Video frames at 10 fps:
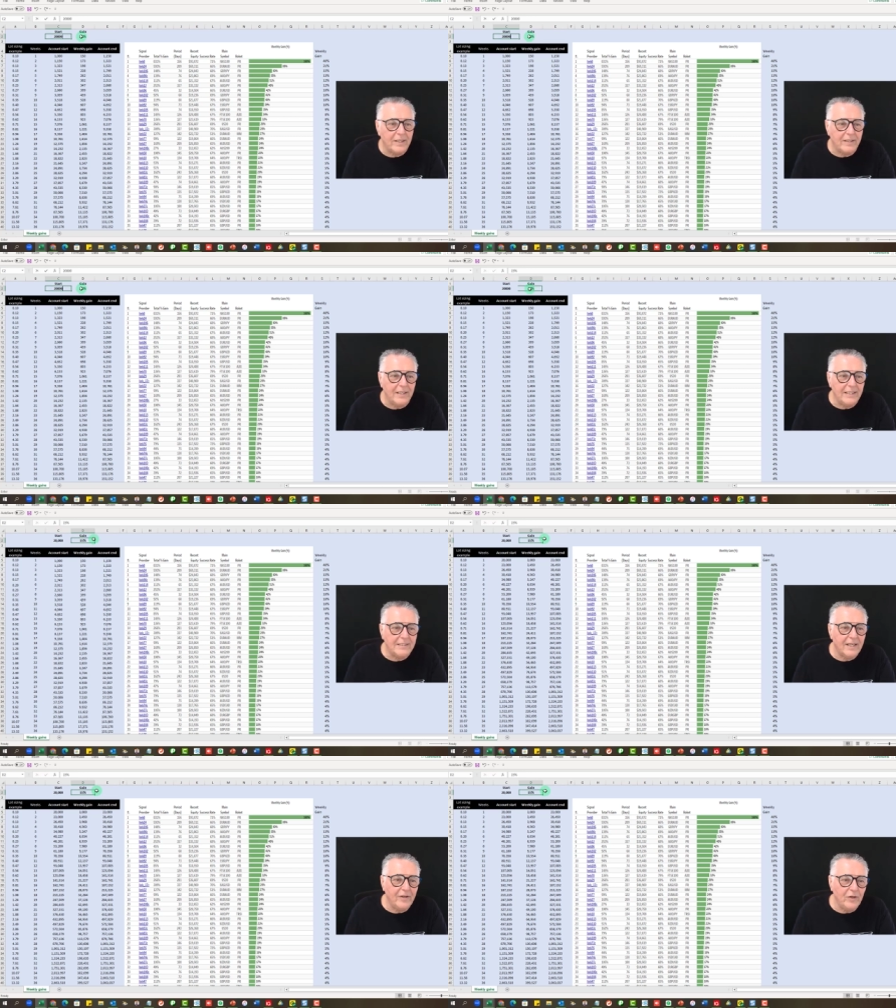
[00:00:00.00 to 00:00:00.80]
And
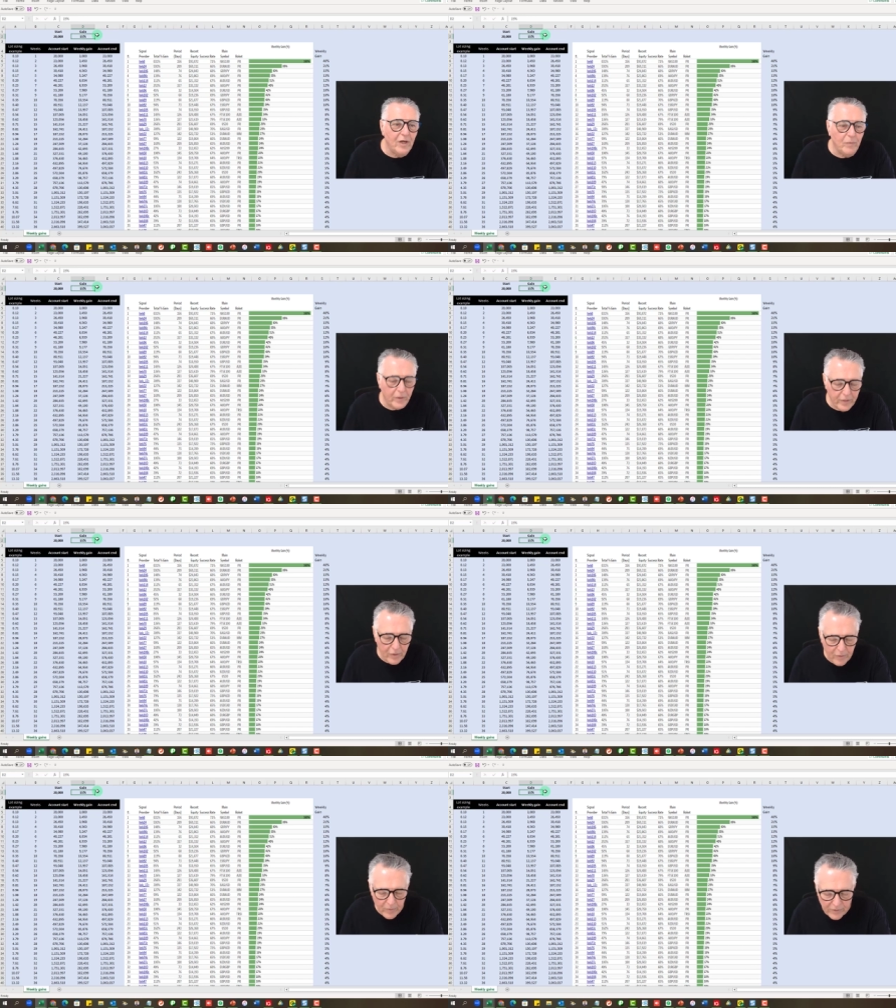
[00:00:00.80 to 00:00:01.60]
let's say you want,
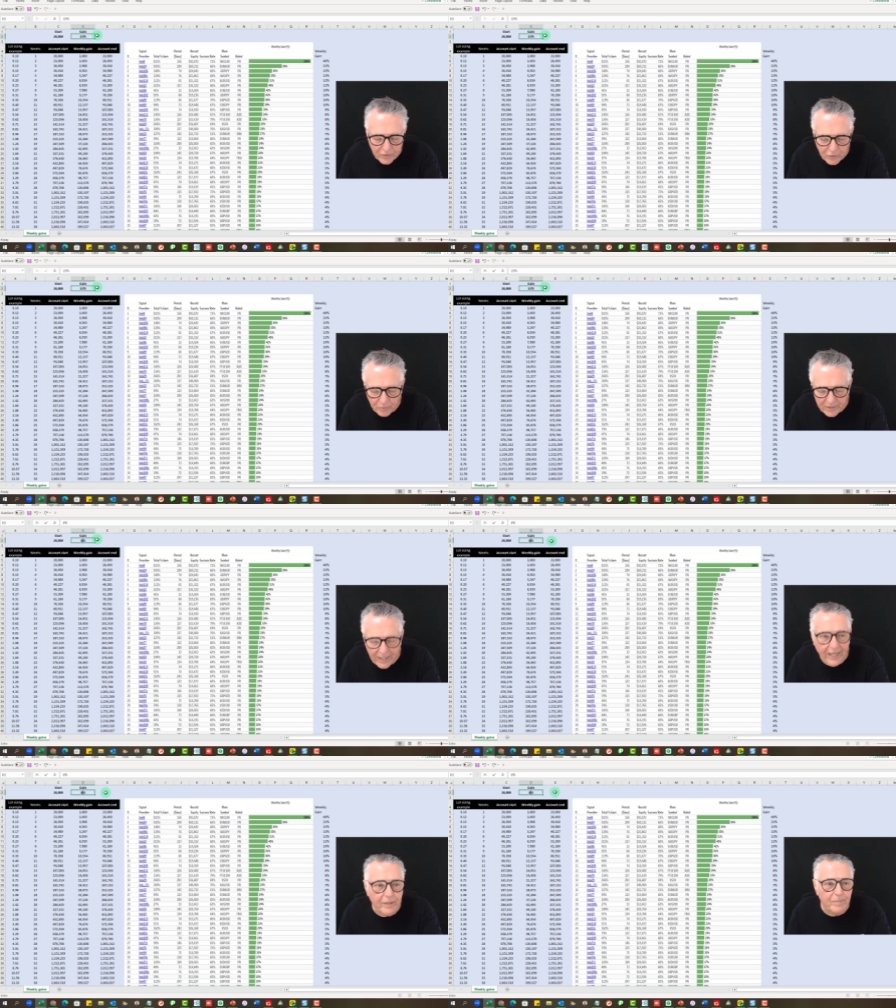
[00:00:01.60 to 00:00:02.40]
only want to assume an
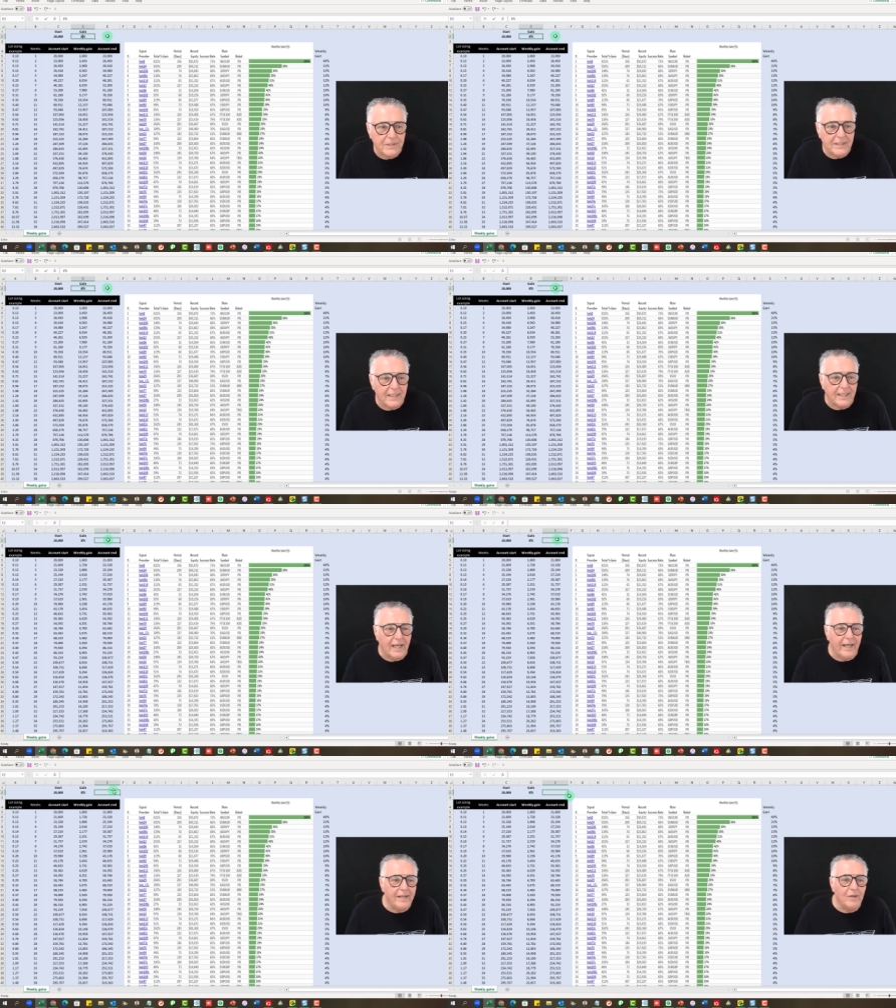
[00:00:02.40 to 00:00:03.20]
8%
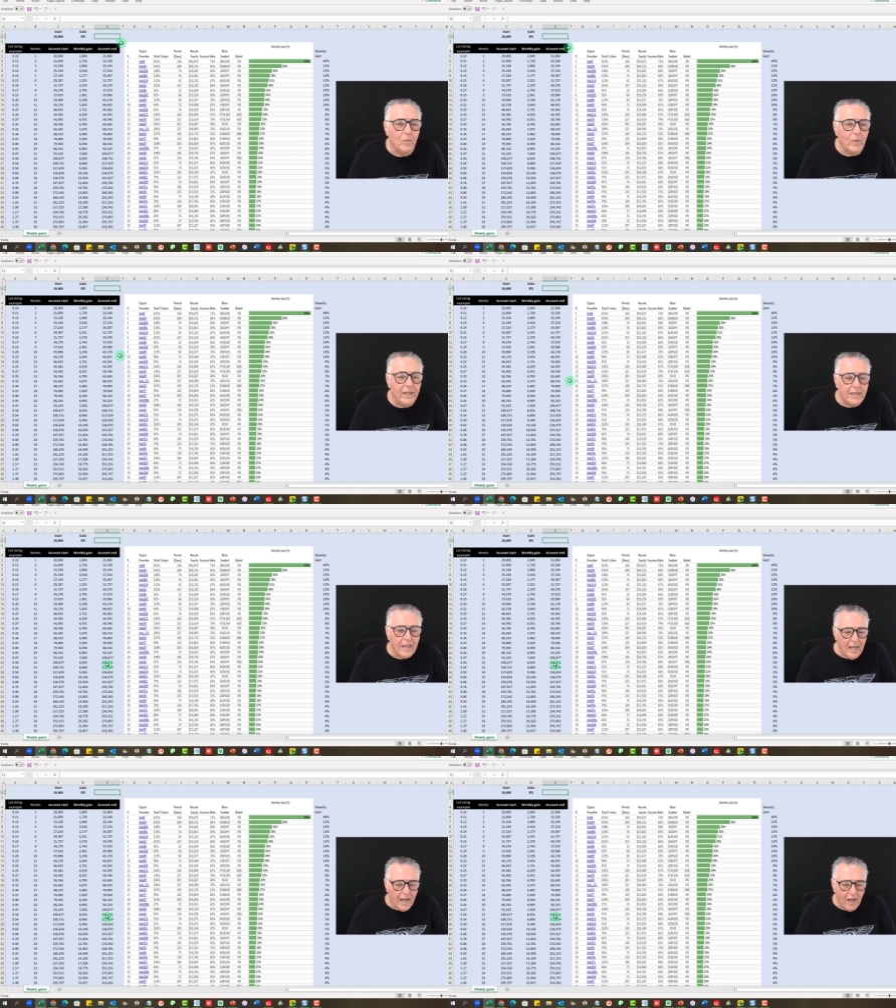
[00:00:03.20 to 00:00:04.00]
gain a week,
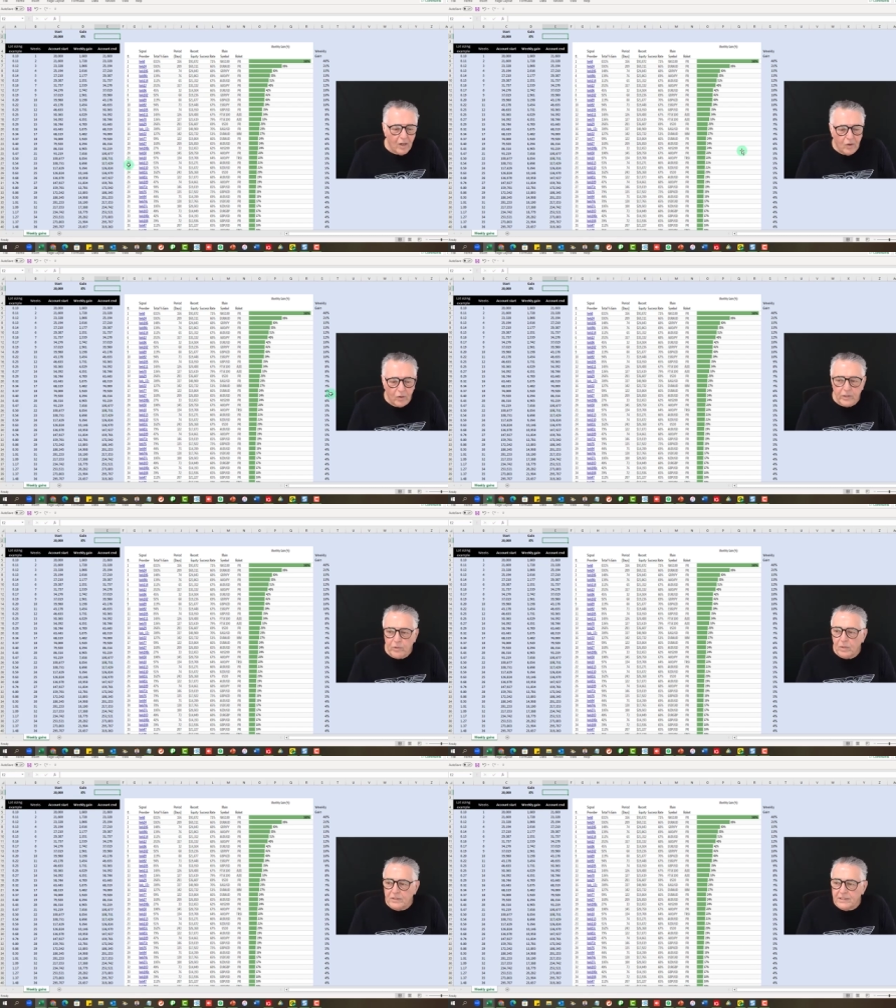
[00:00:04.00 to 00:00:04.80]
how long
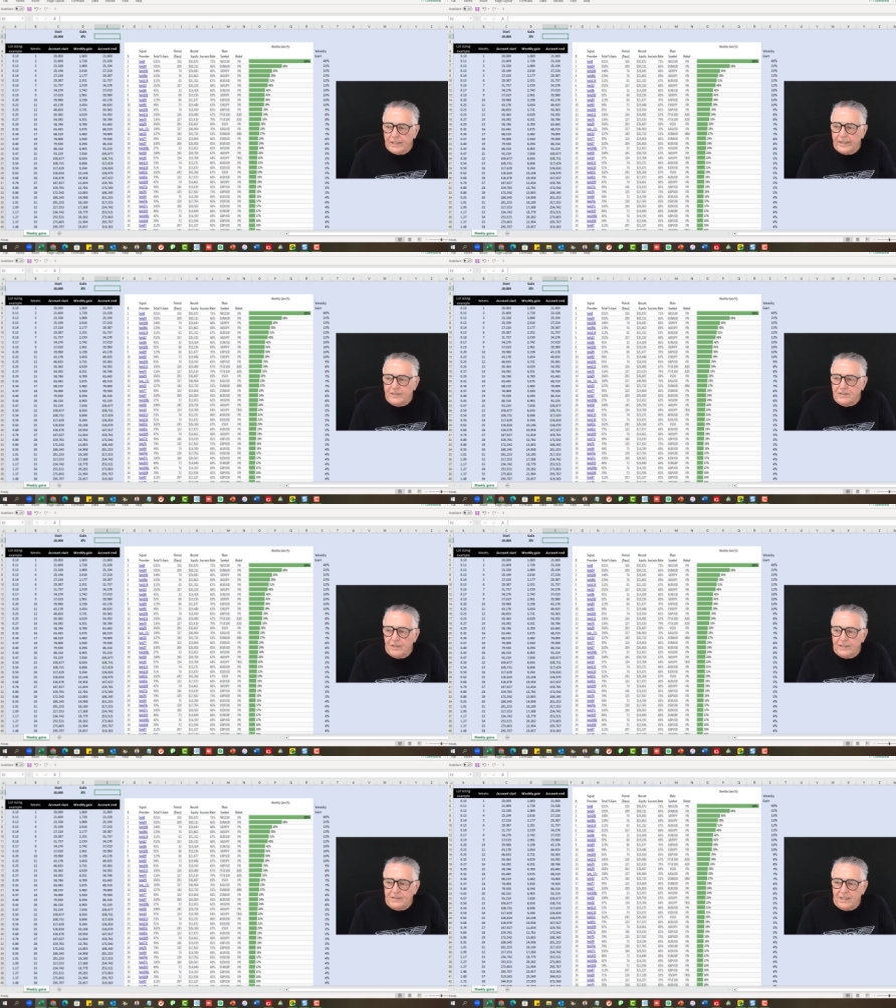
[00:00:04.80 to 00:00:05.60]
it will take. So
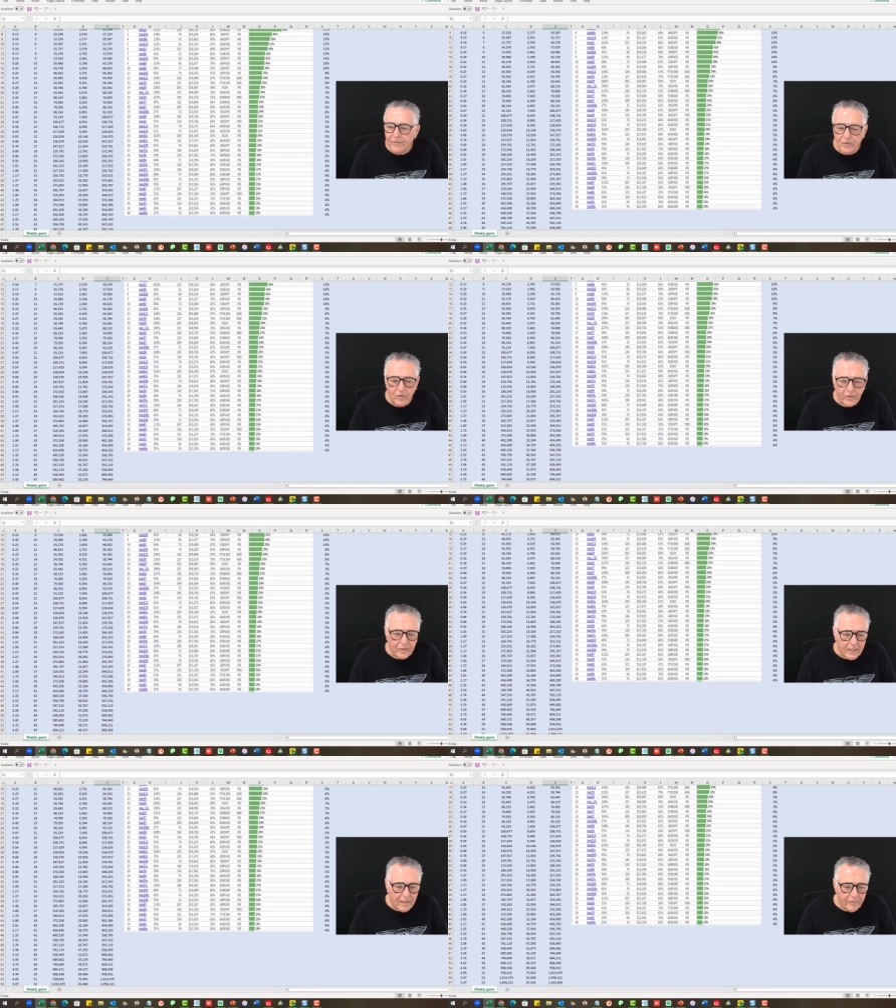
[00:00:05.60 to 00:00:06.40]
let's have a
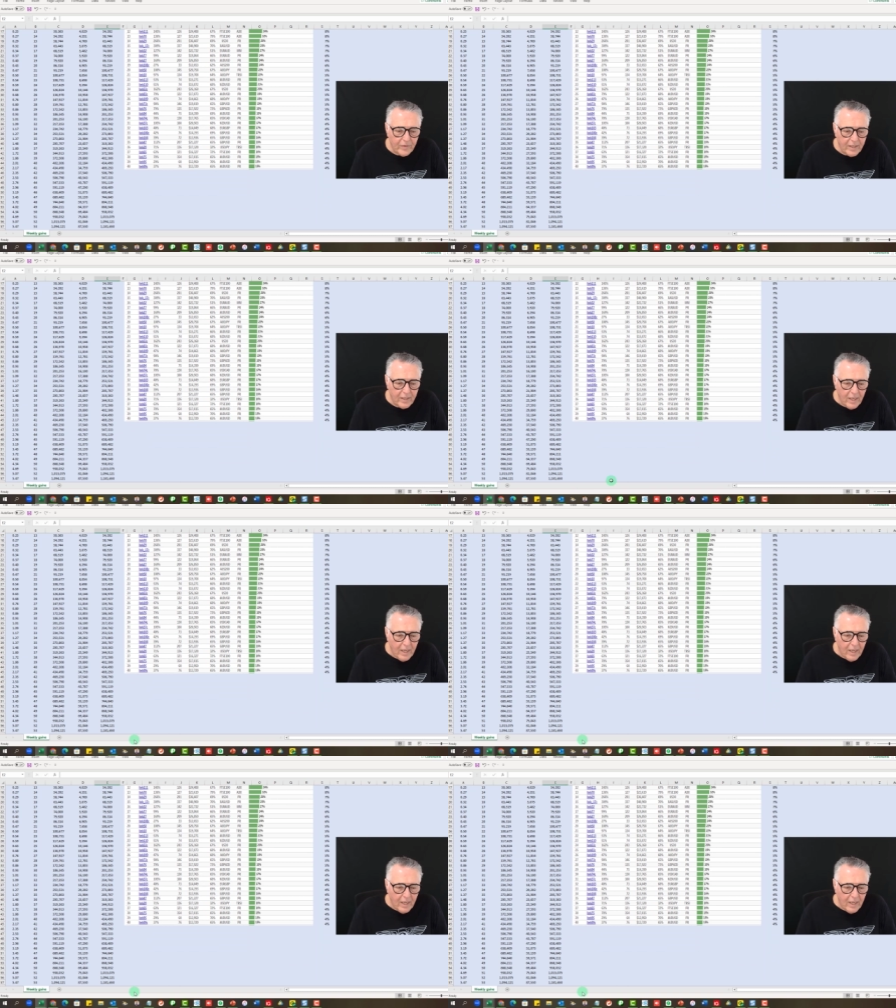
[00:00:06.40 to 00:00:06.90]
look down there.